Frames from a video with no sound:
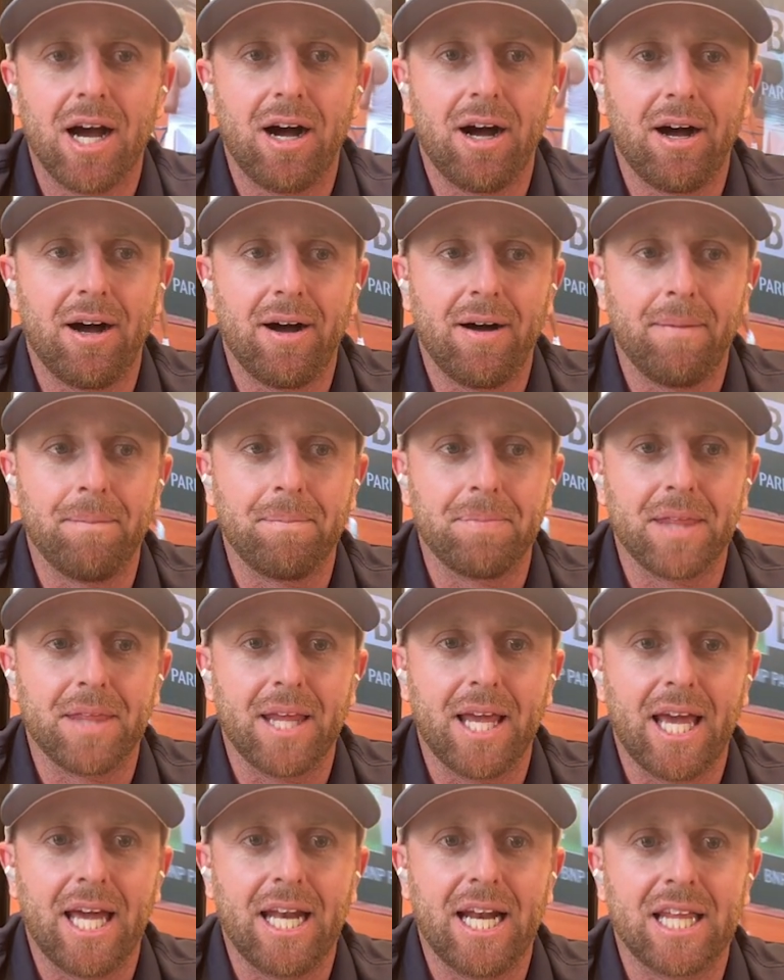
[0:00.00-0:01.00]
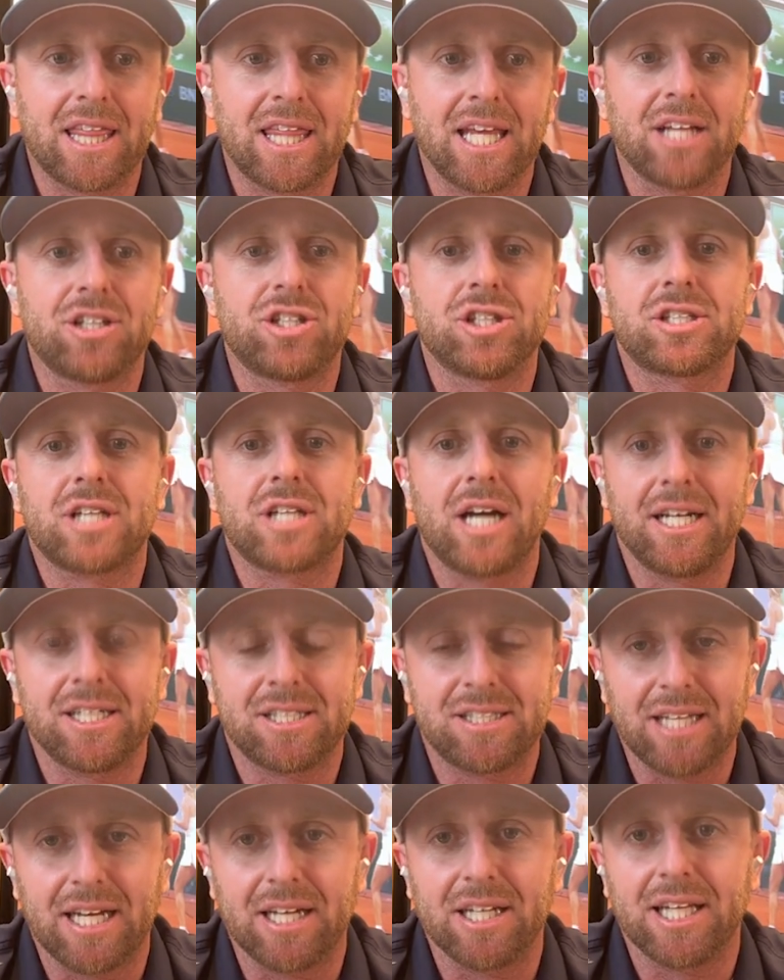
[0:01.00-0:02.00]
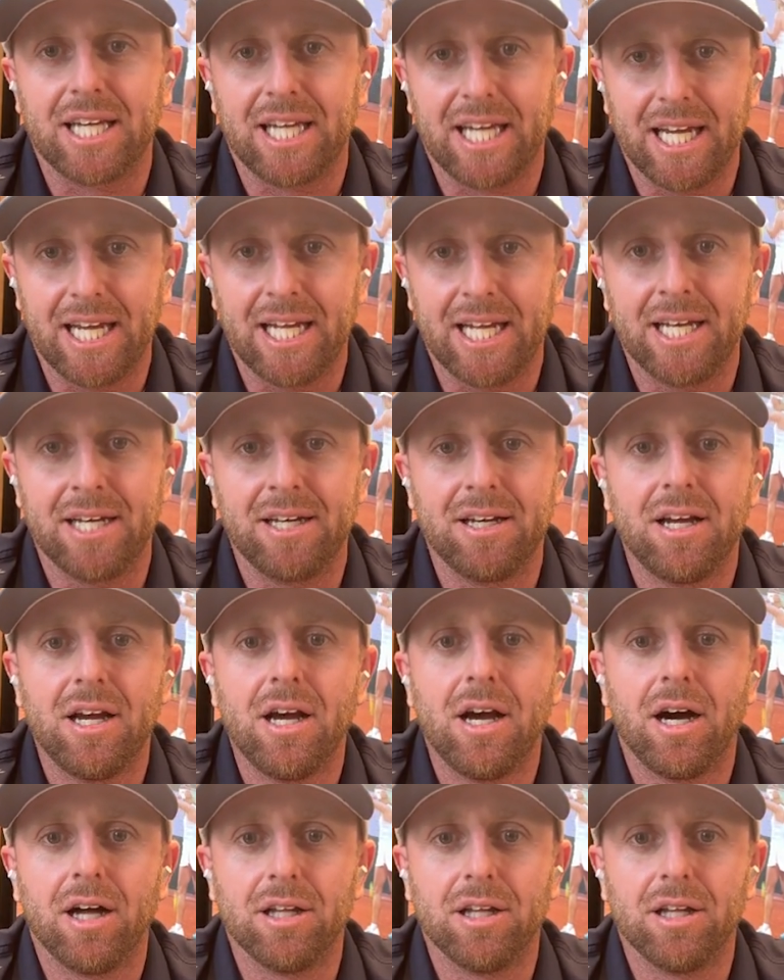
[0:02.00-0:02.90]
And I think just kind of settling in